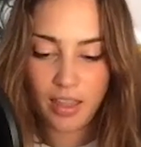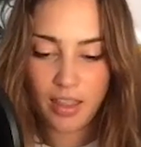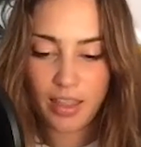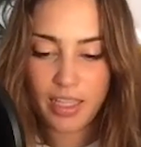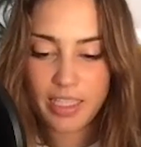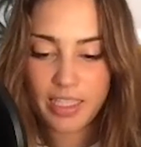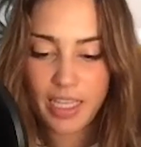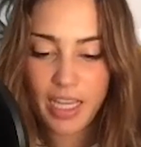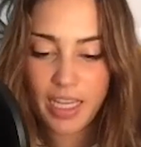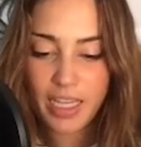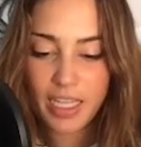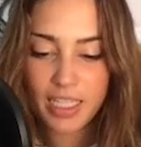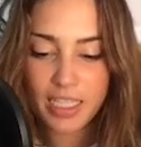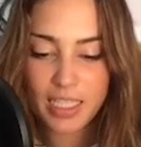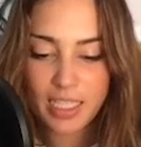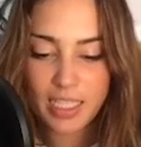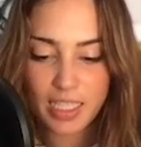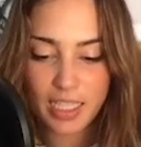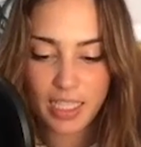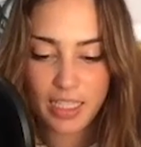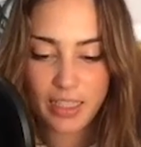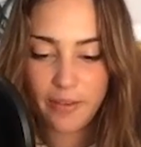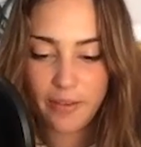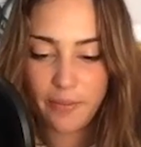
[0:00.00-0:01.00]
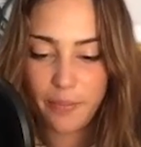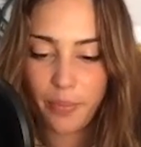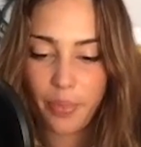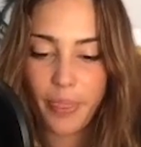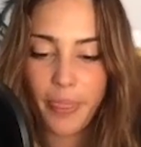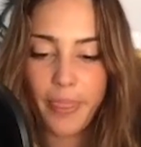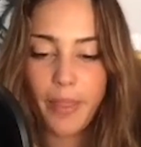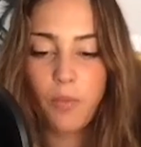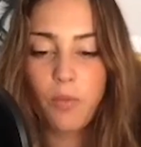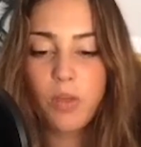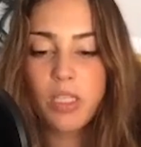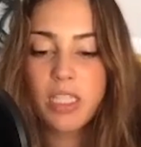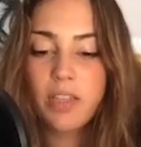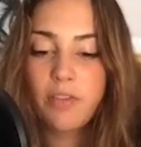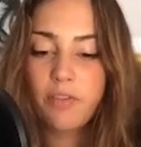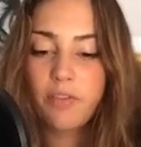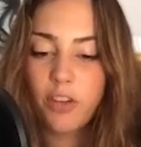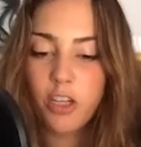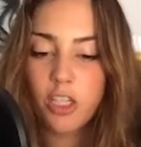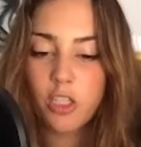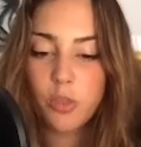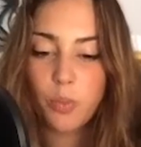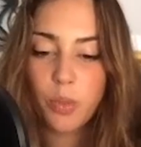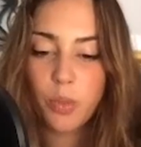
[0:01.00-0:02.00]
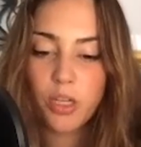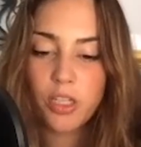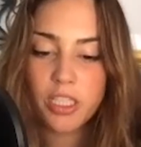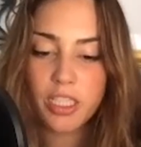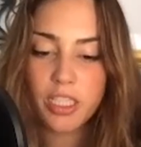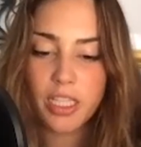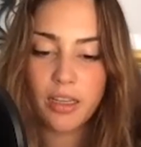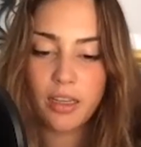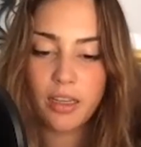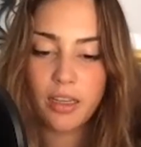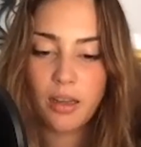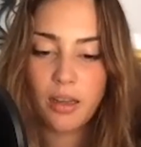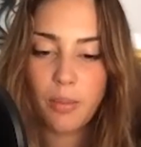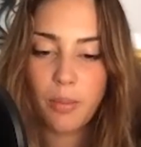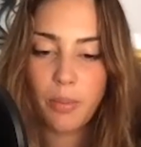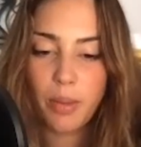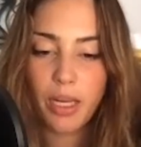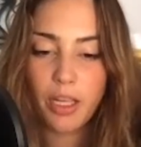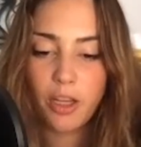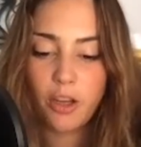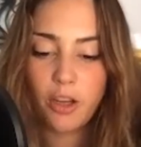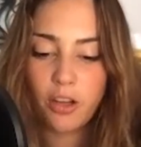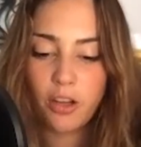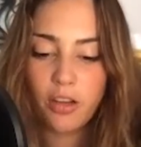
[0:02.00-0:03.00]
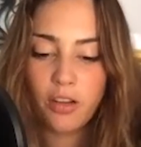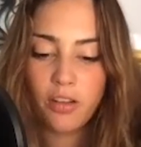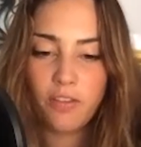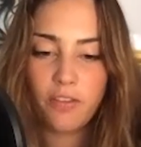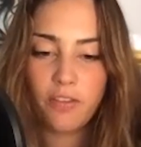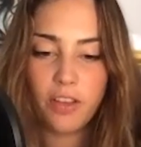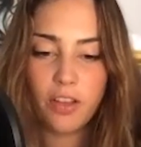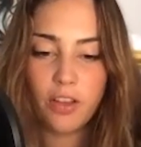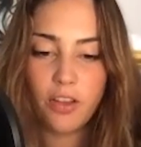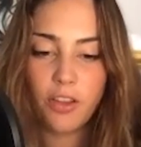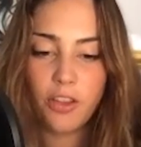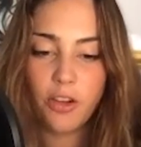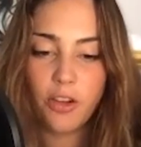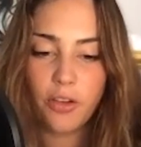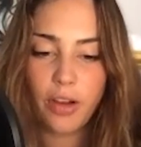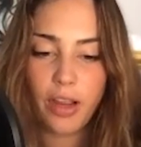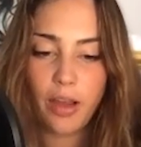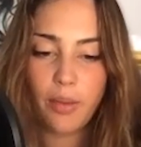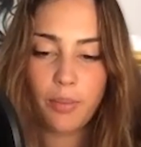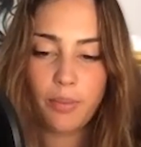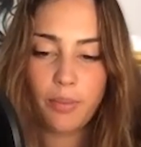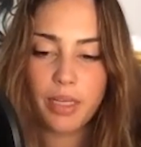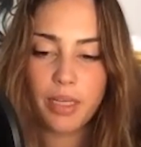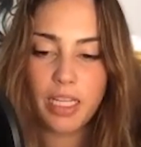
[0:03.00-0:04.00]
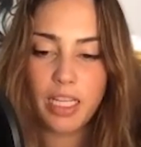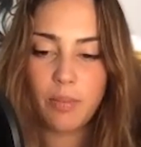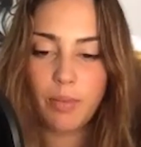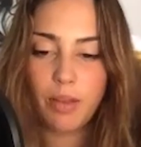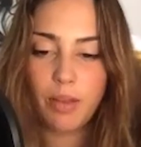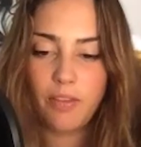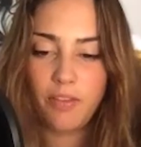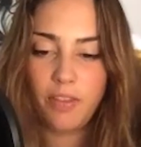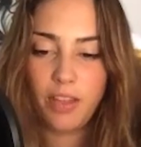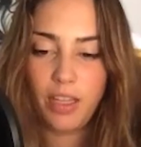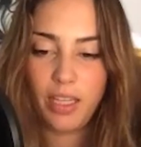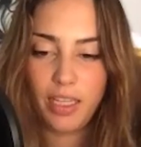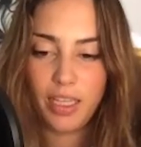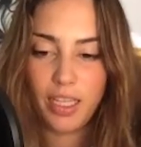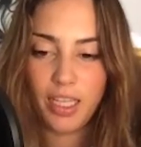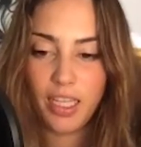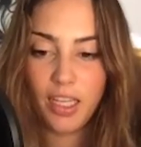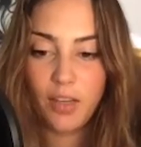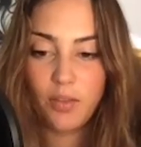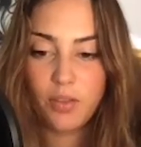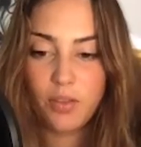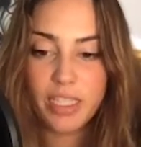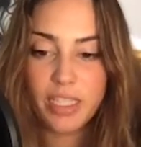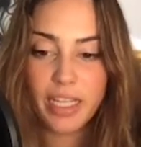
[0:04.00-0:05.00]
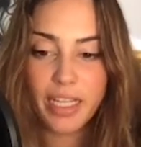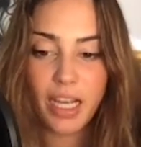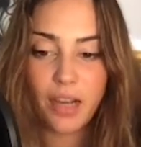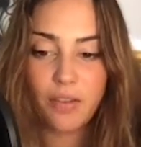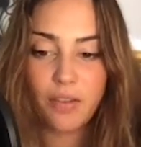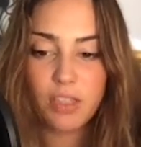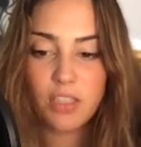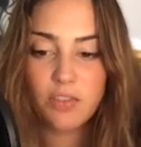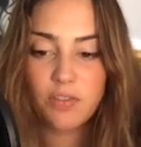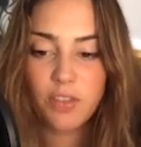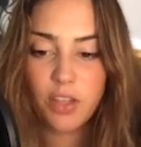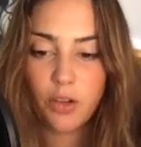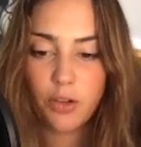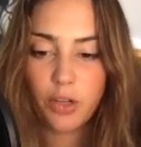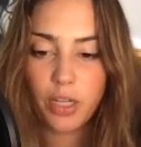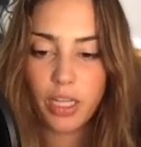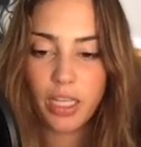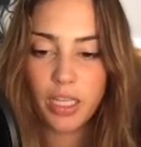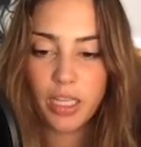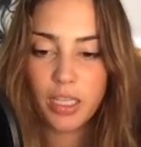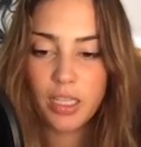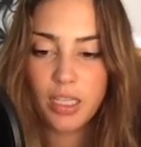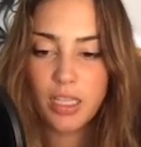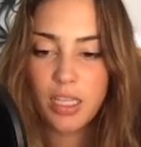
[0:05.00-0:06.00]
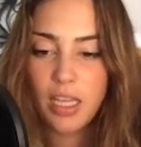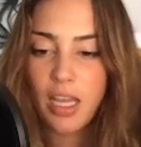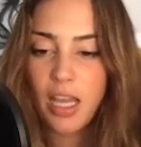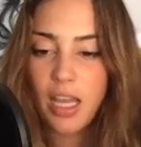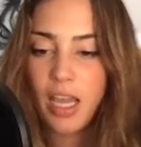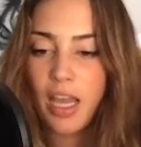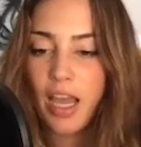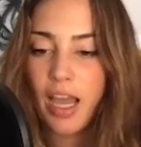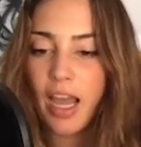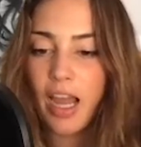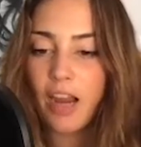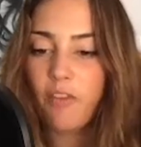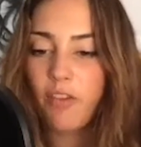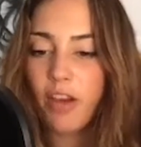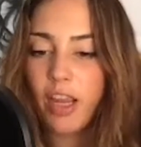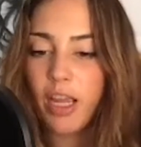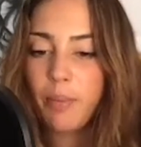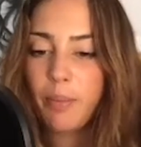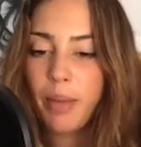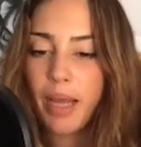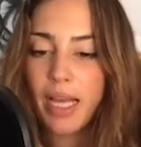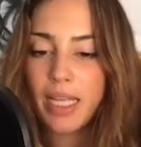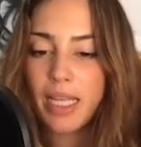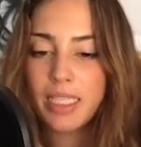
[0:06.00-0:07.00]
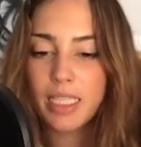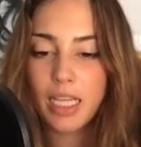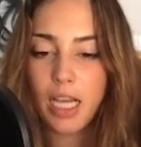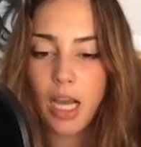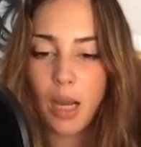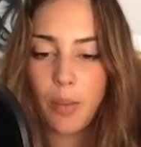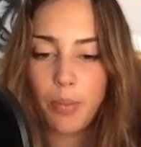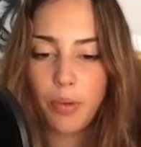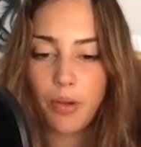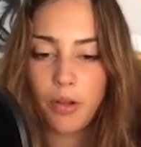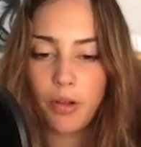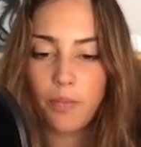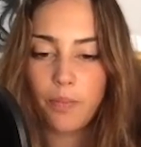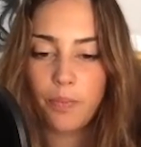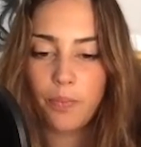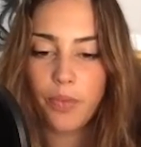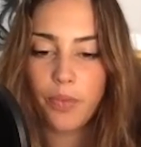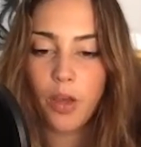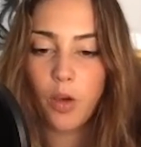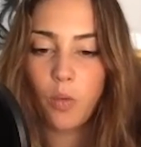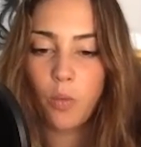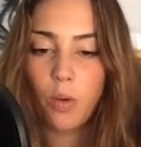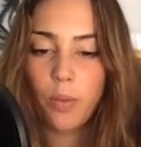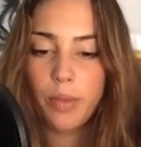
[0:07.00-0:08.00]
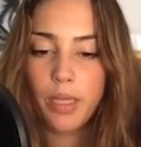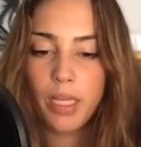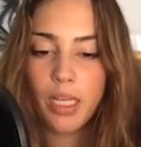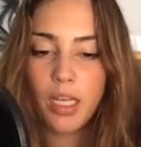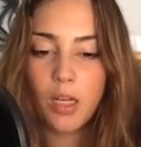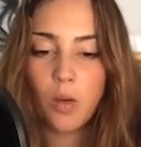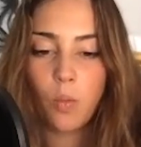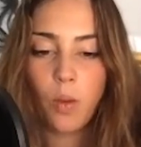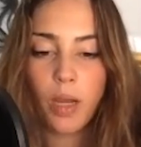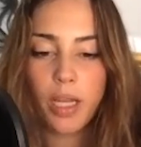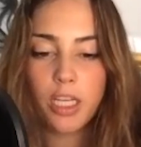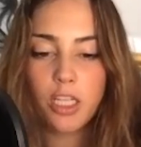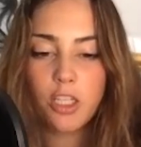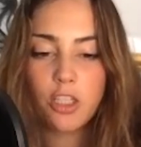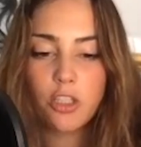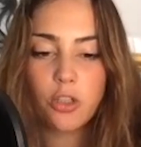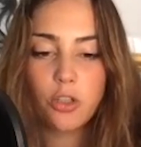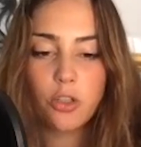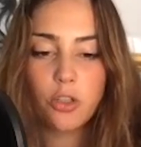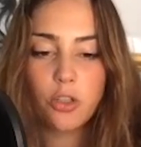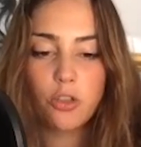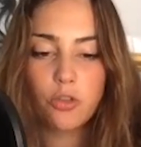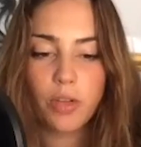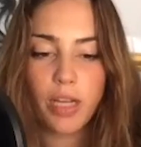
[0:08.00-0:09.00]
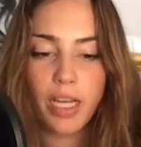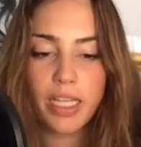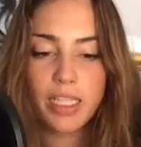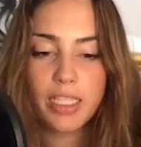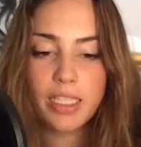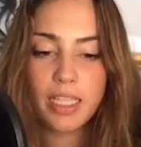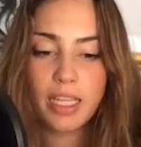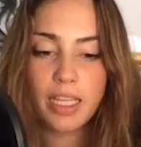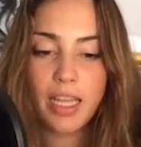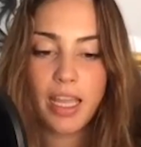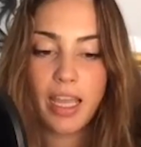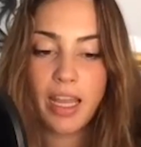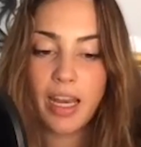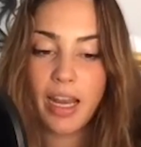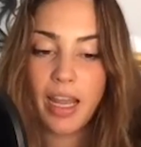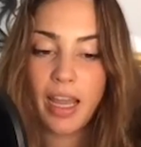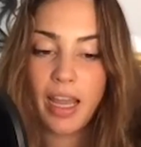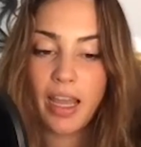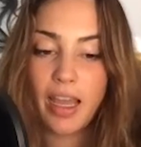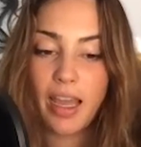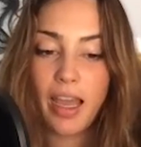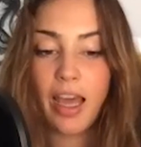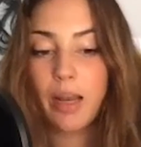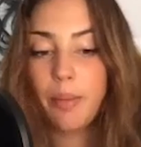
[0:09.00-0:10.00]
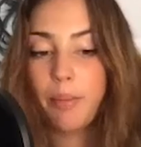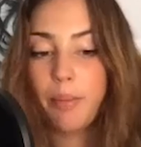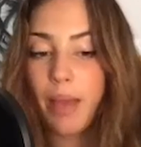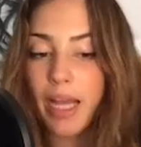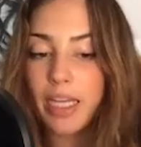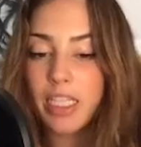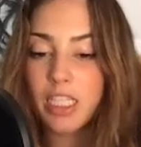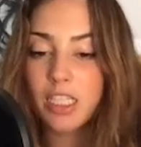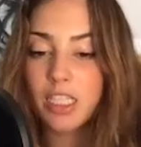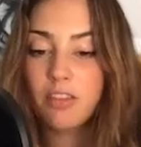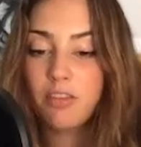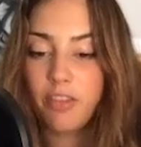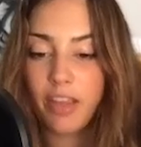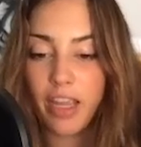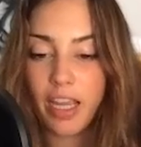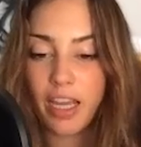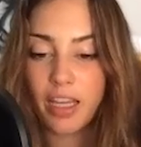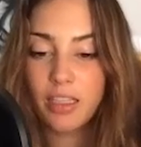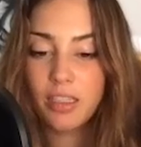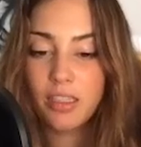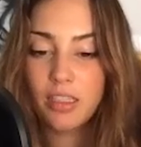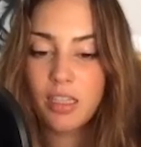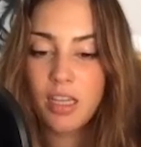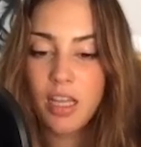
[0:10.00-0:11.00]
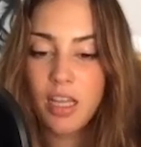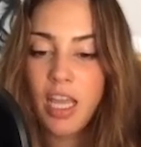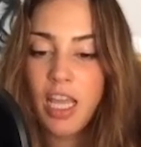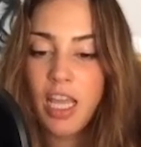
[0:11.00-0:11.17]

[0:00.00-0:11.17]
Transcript: The second scene was in first person, but I couldn't feel the ground beneath my feet. It was like I was floating. I ran past a couple, a woman in a whitish gold dress and had a matching fan